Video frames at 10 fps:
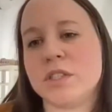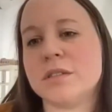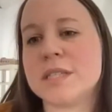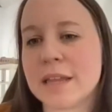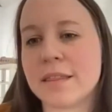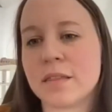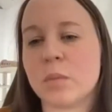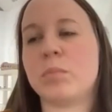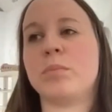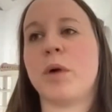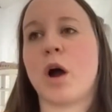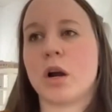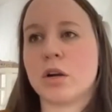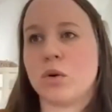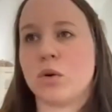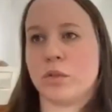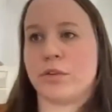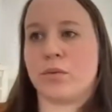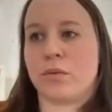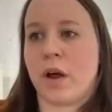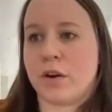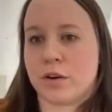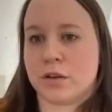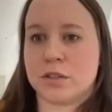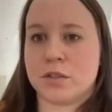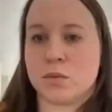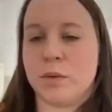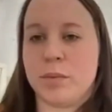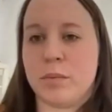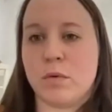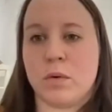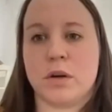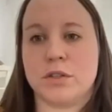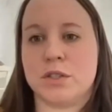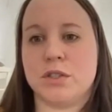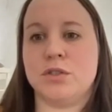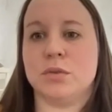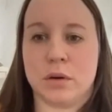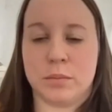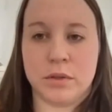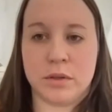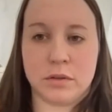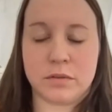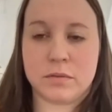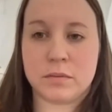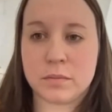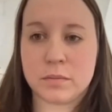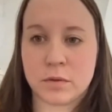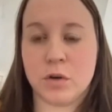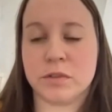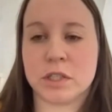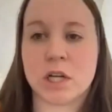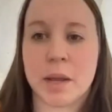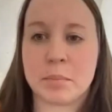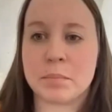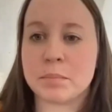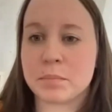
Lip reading: you say that the bark or the runners would be more durable over time?